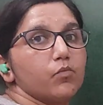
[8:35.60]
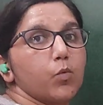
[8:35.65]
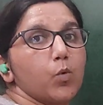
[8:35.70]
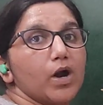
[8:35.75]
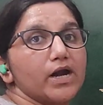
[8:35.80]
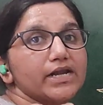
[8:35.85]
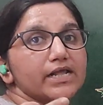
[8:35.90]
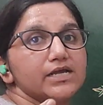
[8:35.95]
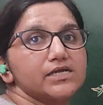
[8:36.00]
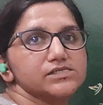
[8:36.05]

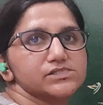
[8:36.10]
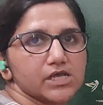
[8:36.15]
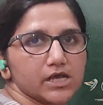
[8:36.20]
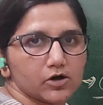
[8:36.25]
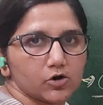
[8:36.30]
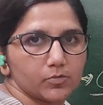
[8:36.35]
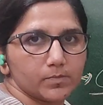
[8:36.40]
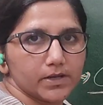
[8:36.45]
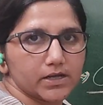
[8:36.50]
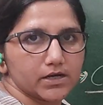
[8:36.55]
What is
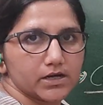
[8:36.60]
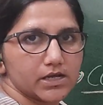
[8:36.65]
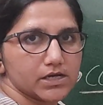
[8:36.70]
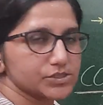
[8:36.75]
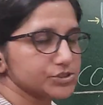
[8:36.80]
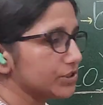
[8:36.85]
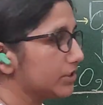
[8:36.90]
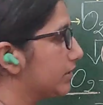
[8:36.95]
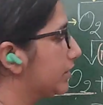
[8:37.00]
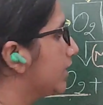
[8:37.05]
aerobic
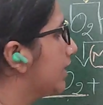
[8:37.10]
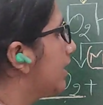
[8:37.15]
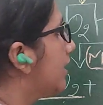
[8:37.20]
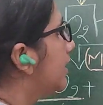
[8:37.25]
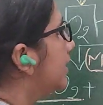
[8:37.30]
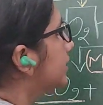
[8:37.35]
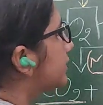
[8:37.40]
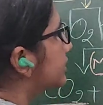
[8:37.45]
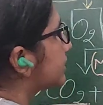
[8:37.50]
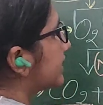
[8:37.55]
reaction?
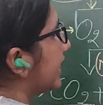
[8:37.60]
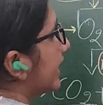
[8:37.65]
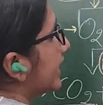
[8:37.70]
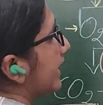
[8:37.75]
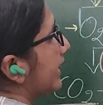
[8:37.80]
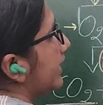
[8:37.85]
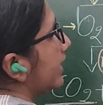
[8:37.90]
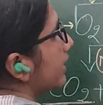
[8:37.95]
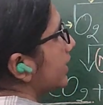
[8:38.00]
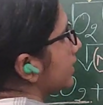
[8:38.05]
Second